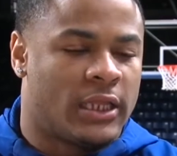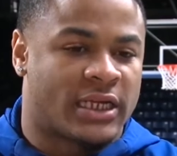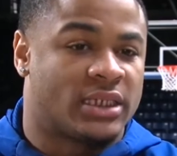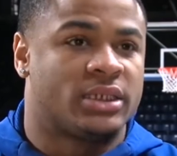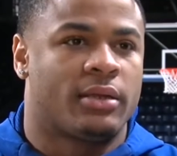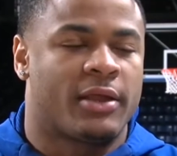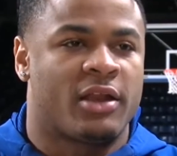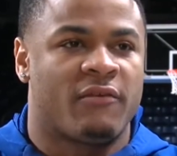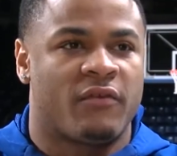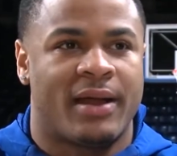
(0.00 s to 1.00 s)
Like I said in the
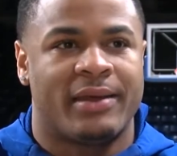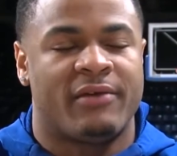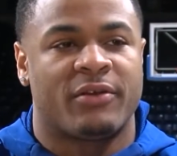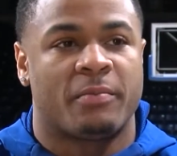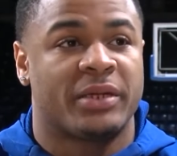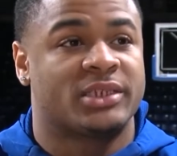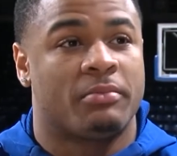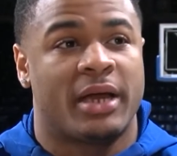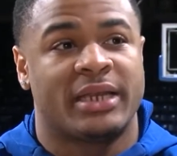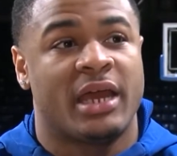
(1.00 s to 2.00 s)
interview, I never pictured
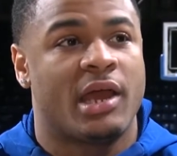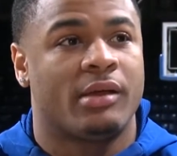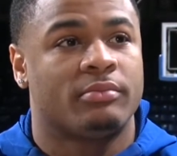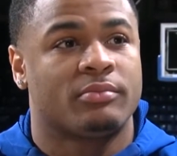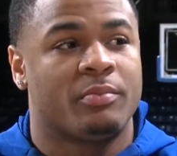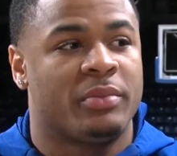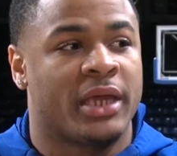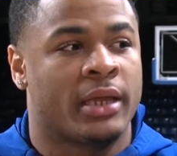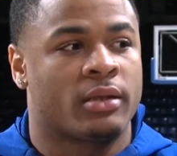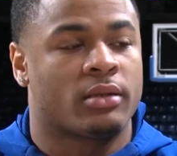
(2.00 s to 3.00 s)
my dad
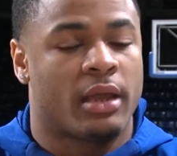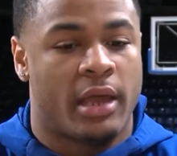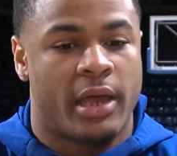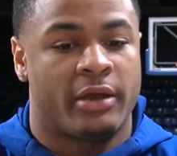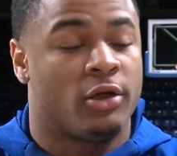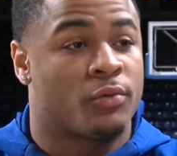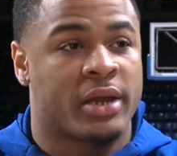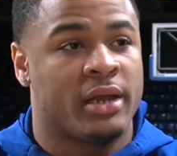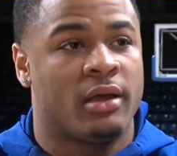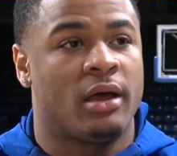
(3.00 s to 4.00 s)
being at an
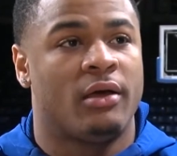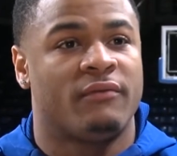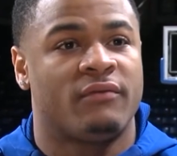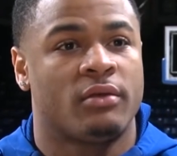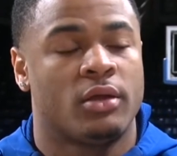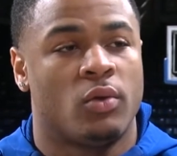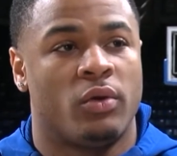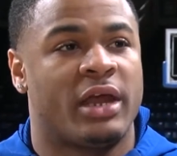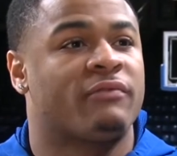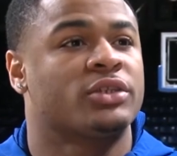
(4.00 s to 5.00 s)
arena of
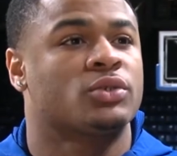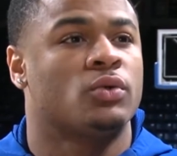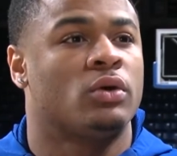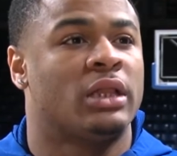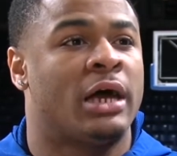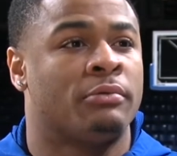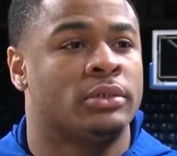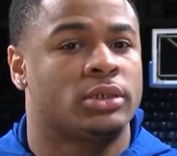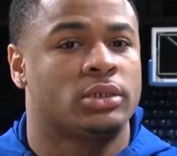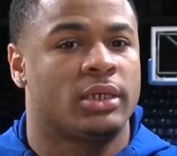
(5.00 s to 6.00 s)
whatever school I was